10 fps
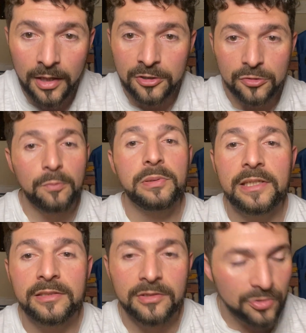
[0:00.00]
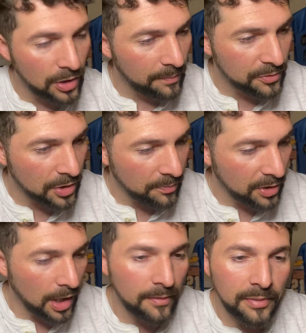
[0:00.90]
So please drop a
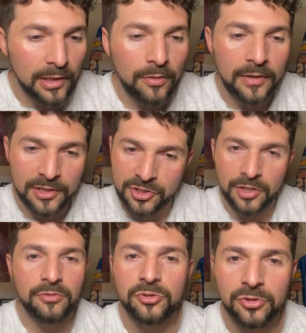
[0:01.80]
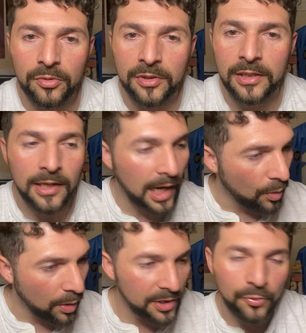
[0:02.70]
comment below and share your story. I
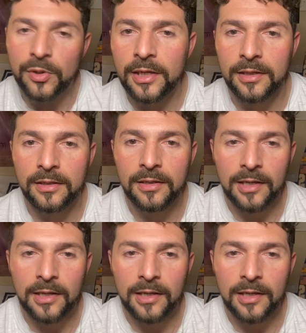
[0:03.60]
want to read it.